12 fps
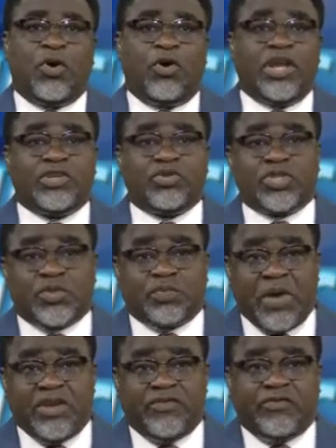only to
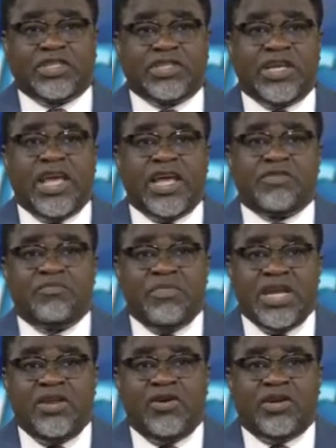spend 48
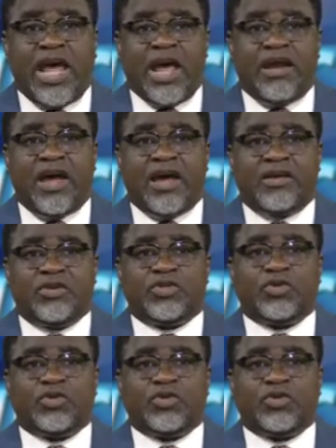million naira to